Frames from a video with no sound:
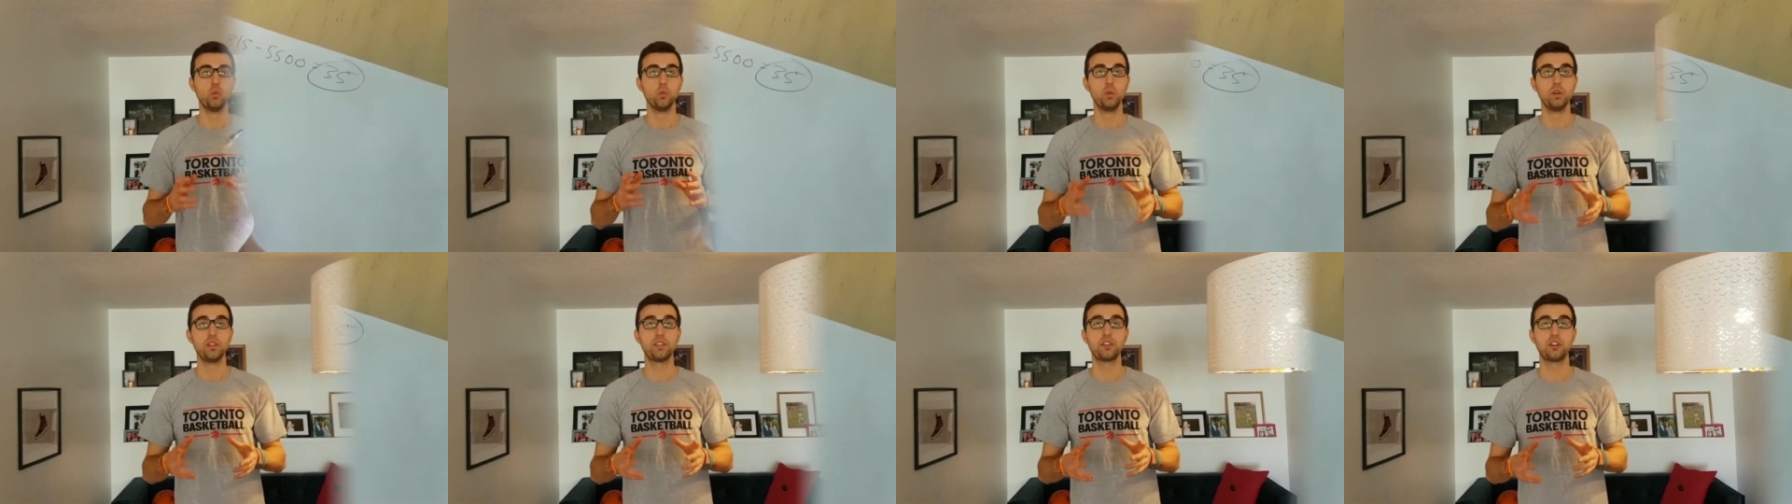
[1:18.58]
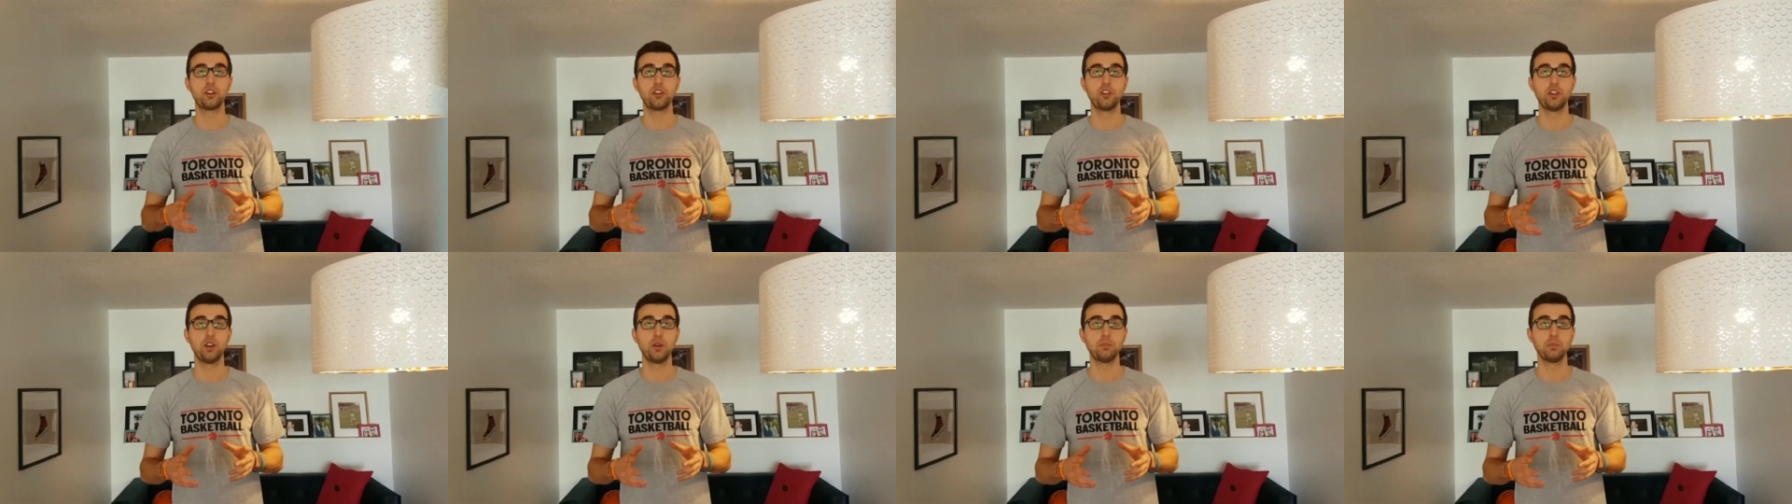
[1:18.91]
With
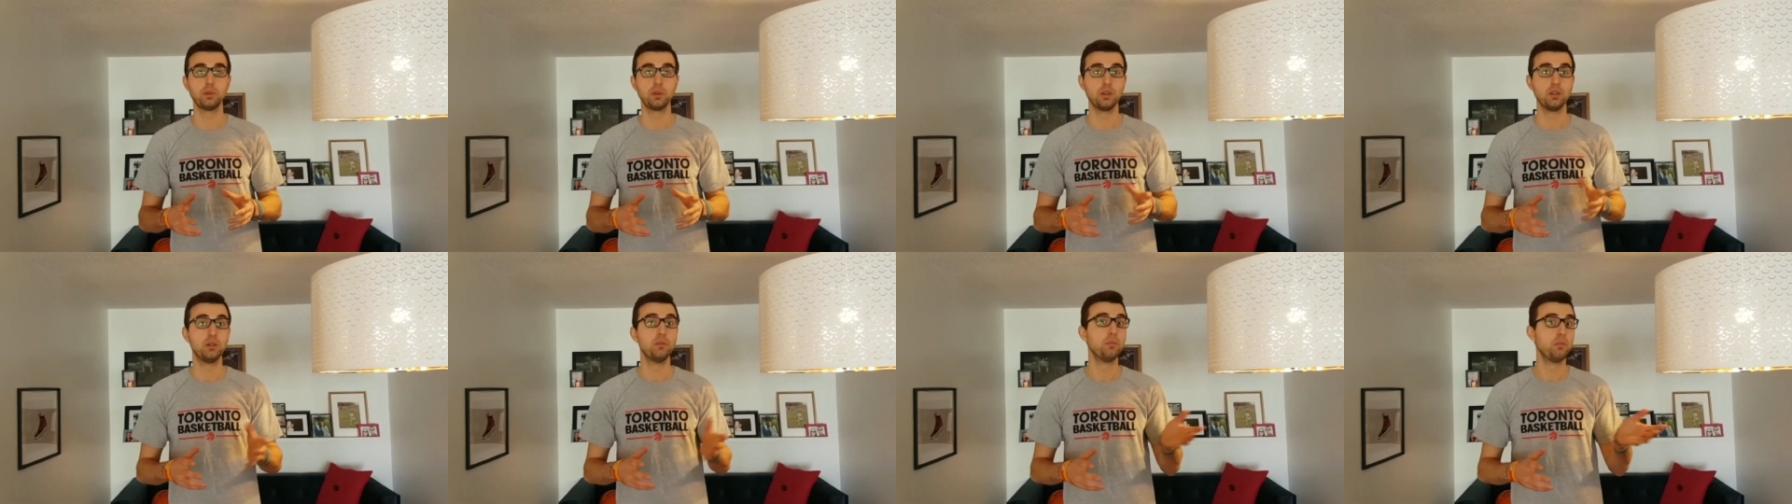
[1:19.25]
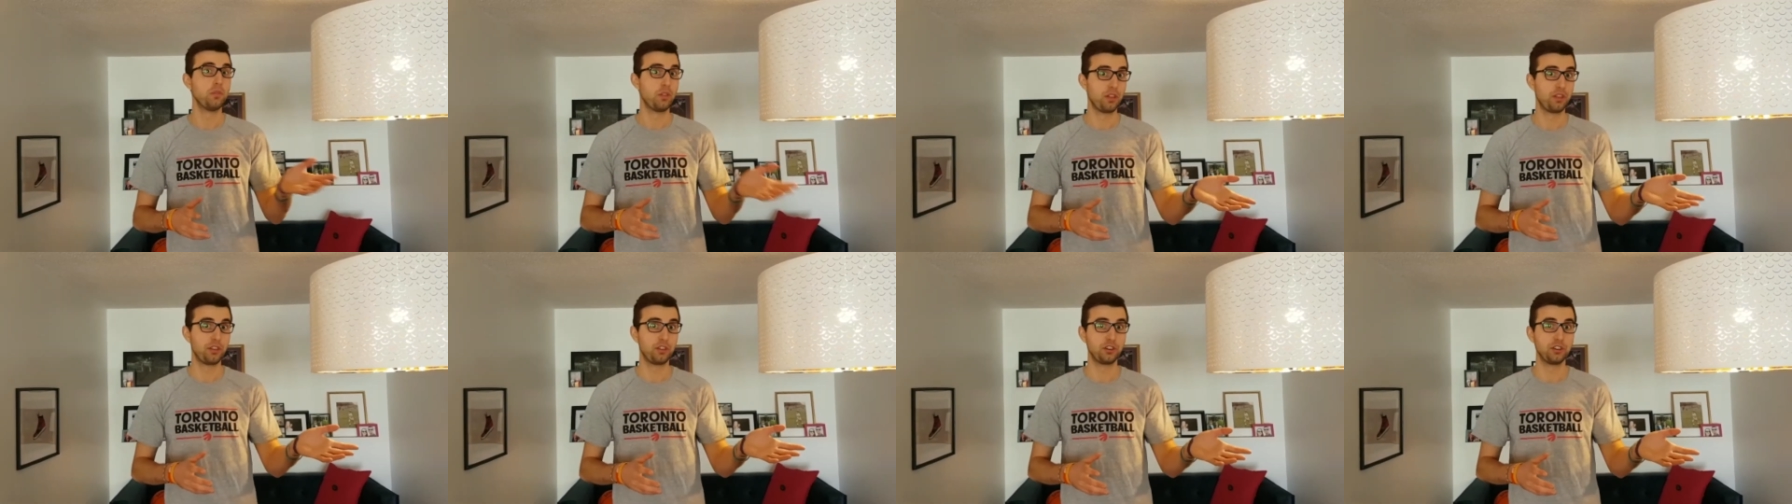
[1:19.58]
our number
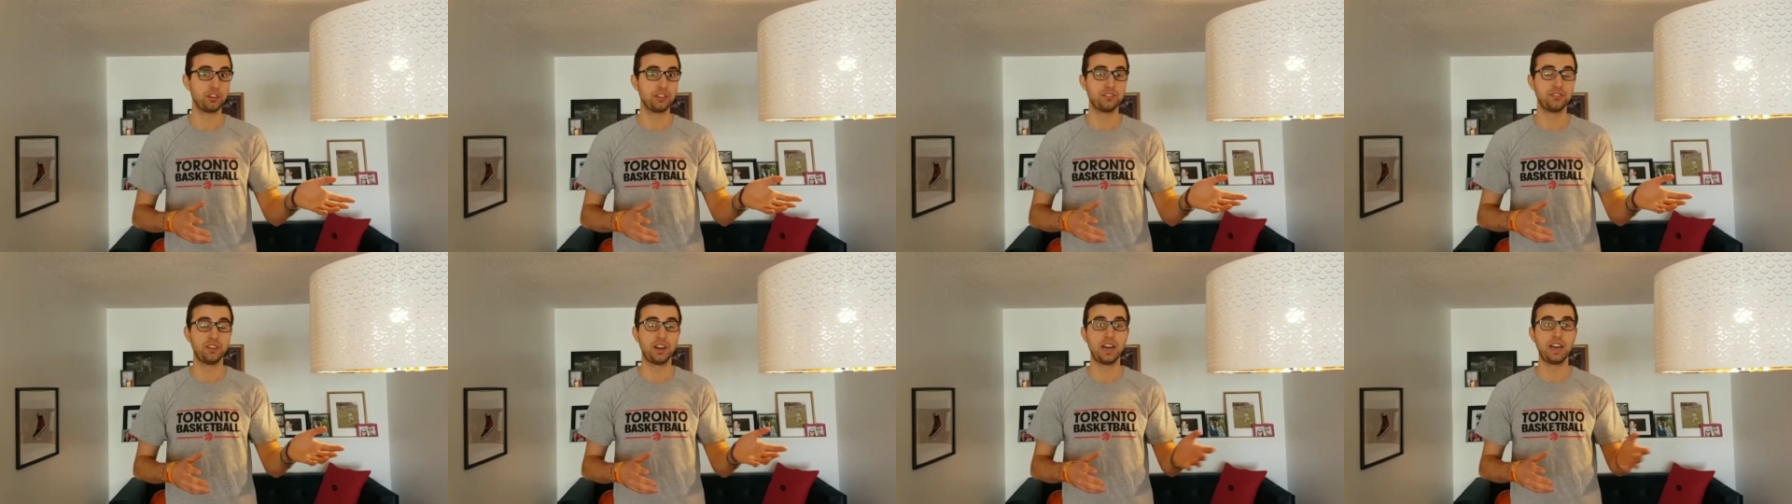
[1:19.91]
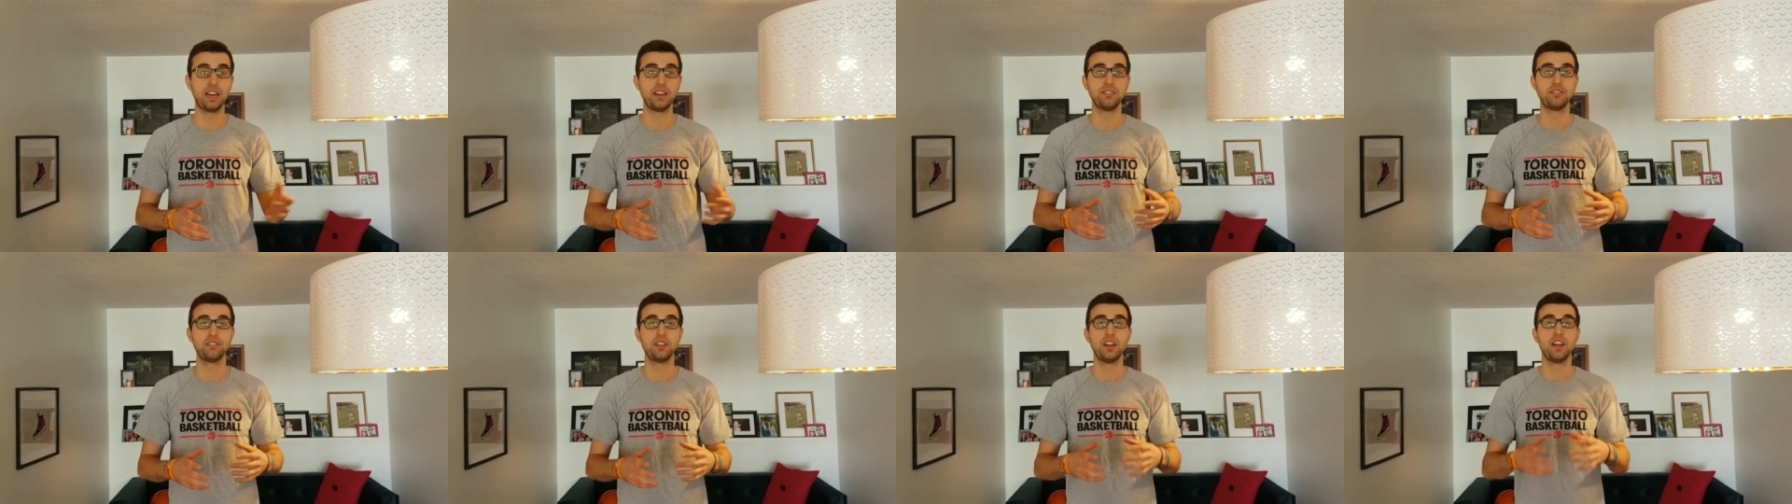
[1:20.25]

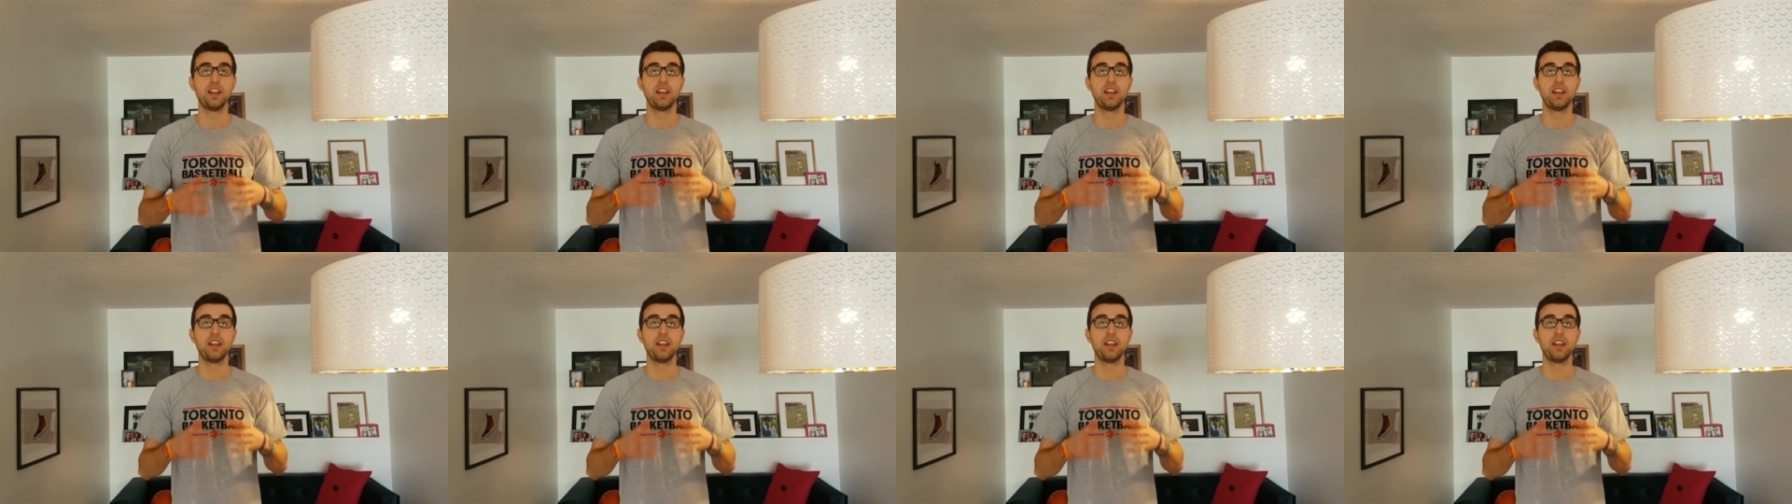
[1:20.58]
thirty-five,